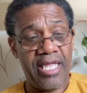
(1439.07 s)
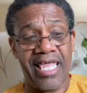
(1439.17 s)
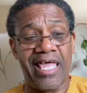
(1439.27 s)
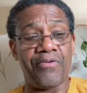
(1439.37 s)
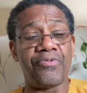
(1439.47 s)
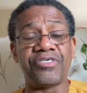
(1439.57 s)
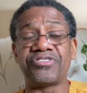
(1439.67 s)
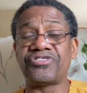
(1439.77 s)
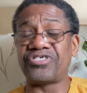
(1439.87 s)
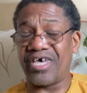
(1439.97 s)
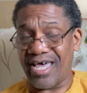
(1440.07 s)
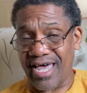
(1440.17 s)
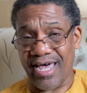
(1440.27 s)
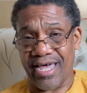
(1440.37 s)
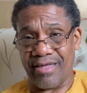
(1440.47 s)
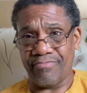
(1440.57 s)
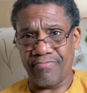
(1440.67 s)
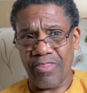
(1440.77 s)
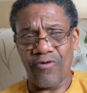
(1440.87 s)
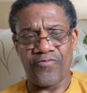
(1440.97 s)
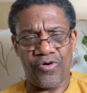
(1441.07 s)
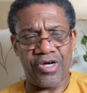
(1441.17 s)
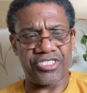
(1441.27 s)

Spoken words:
It was time for a